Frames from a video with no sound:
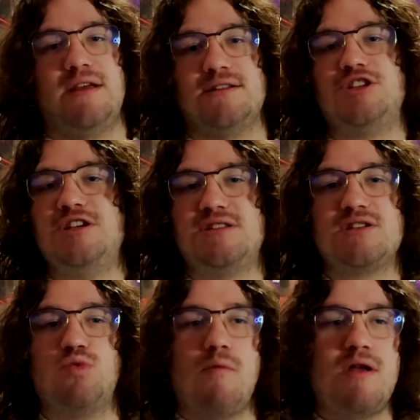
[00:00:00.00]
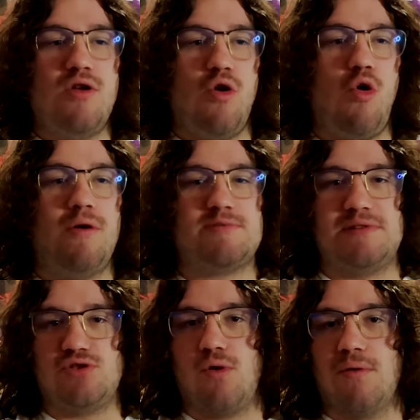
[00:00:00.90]
And she's this woman who has been
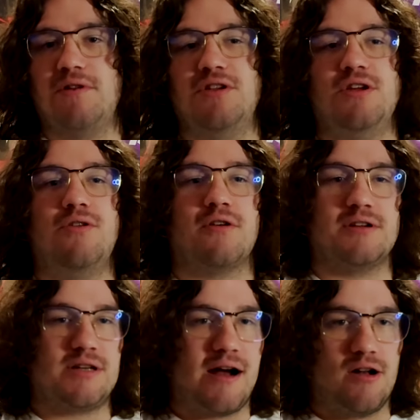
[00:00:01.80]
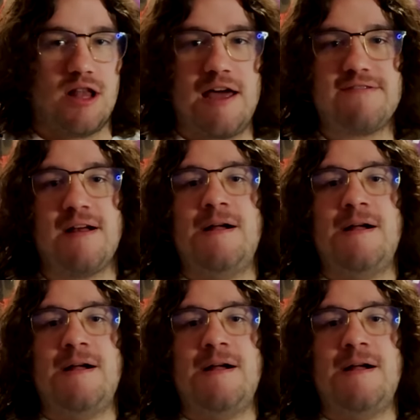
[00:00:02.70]
told what to do her entire life,